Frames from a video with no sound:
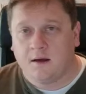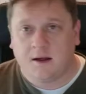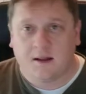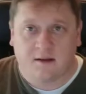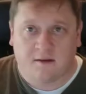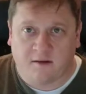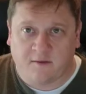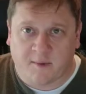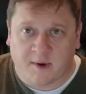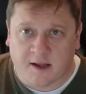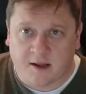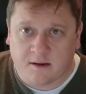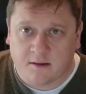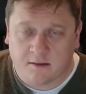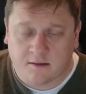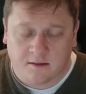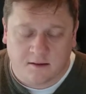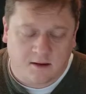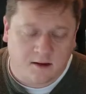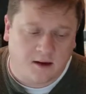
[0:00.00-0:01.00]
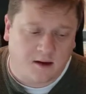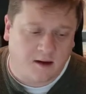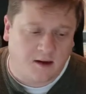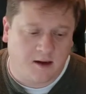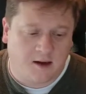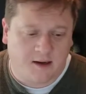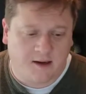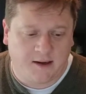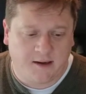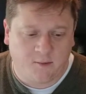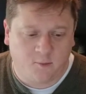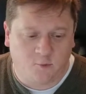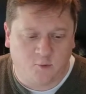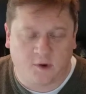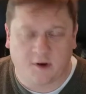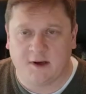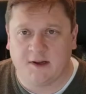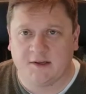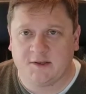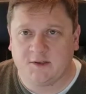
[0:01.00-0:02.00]
Hello, everybody. I
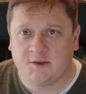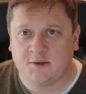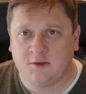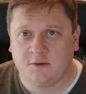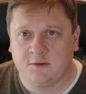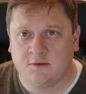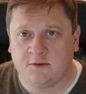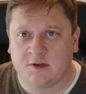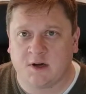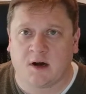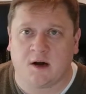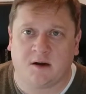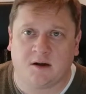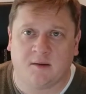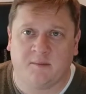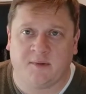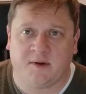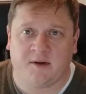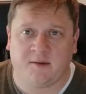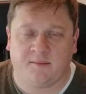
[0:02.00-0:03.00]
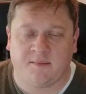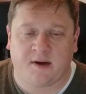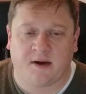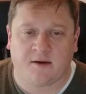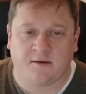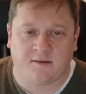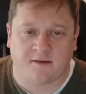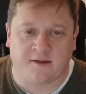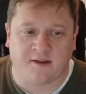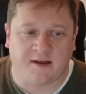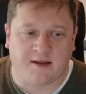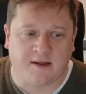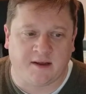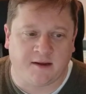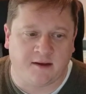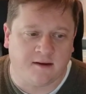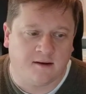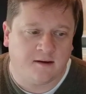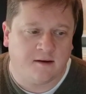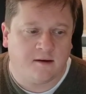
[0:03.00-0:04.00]
wanted to talk a bit about
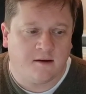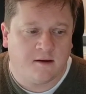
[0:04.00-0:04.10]
the